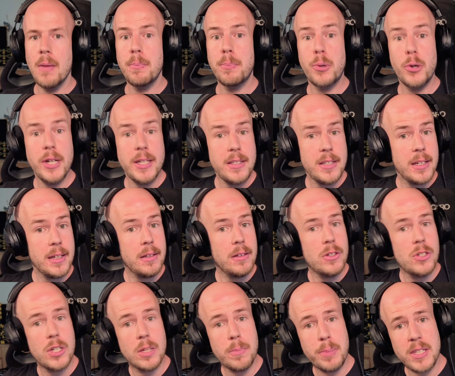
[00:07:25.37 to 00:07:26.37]
Printing
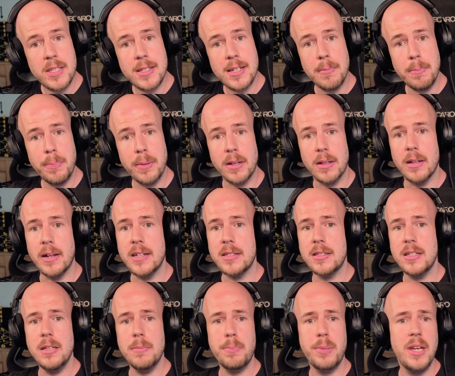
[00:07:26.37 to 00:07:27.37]
should be simple, as
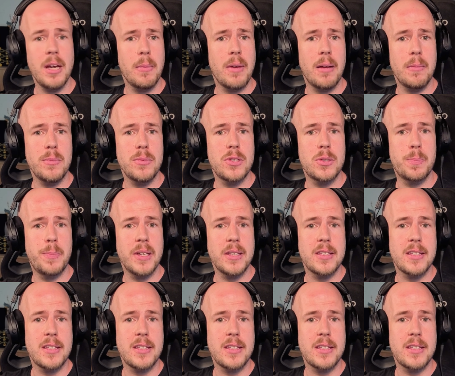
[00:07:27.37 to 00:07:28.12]
the PMM spits